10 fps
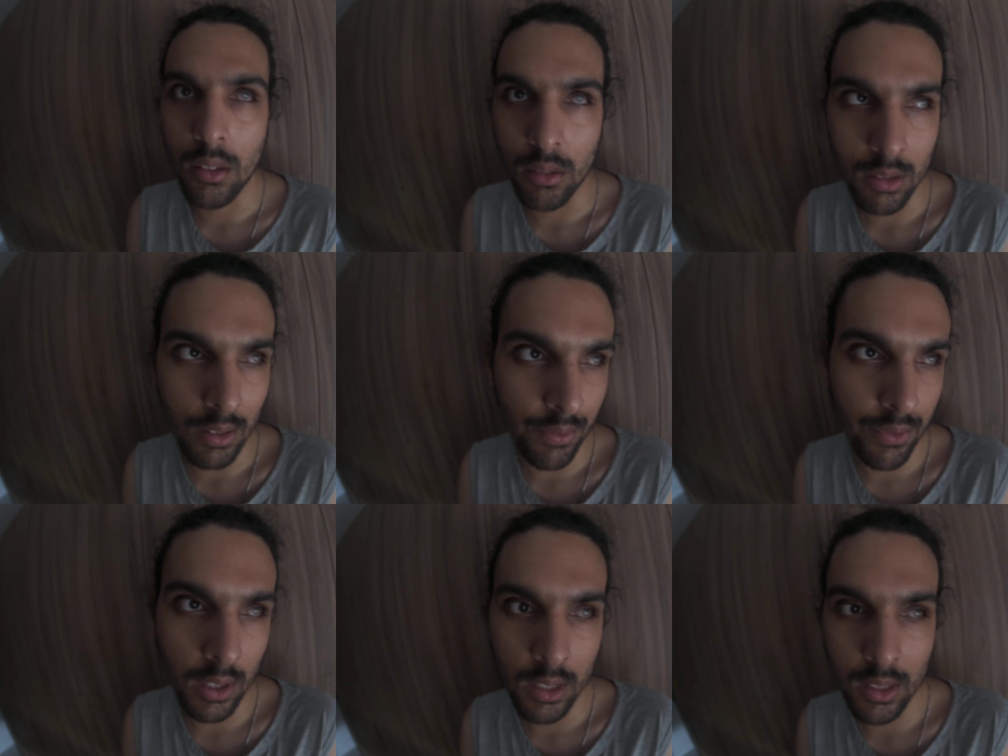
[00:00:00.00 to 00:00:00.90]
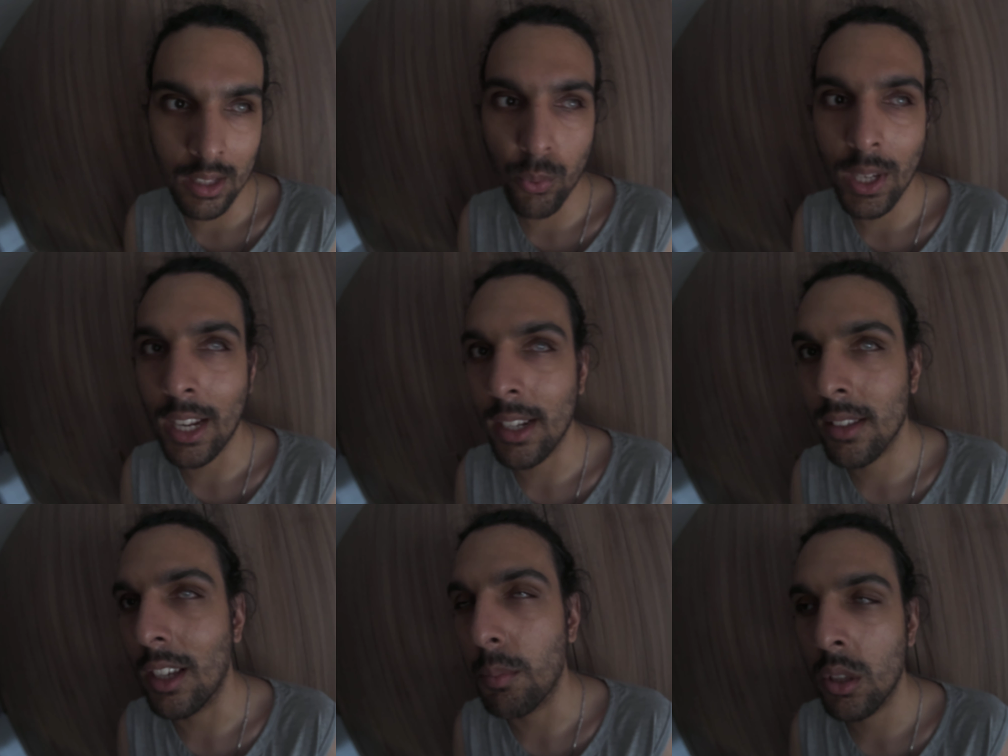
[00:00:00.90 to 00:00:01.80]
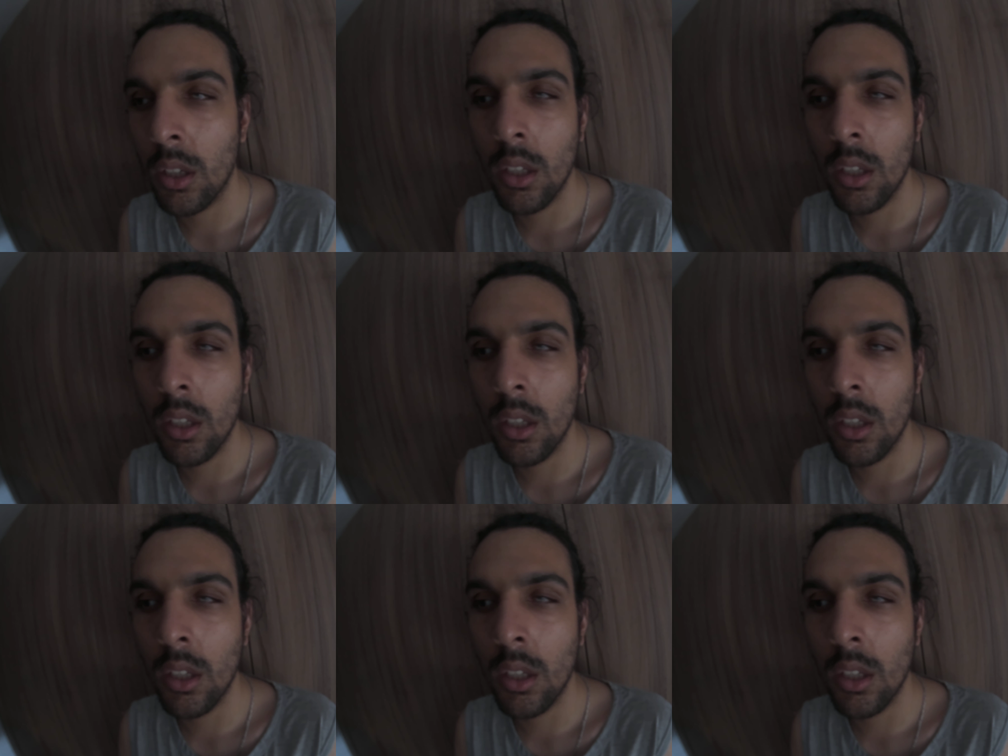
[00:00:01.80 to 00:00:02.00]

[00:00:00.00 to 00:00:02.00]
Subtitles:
something that we can accept.